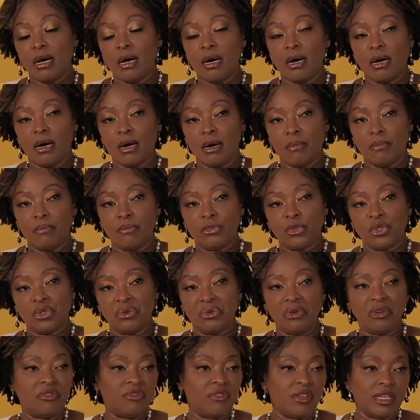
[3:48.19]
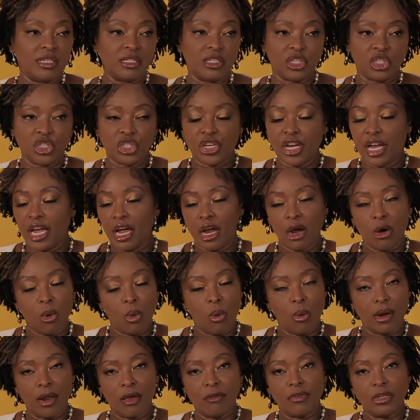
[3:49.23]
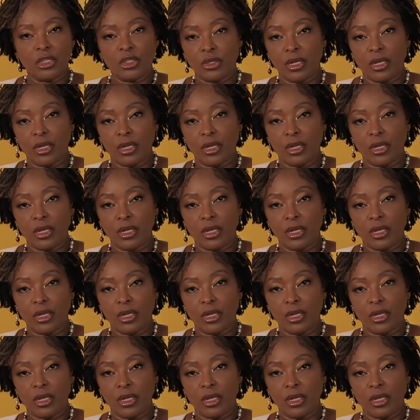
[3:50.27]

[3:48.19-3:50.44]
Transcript: to, if there's a chair or whatever,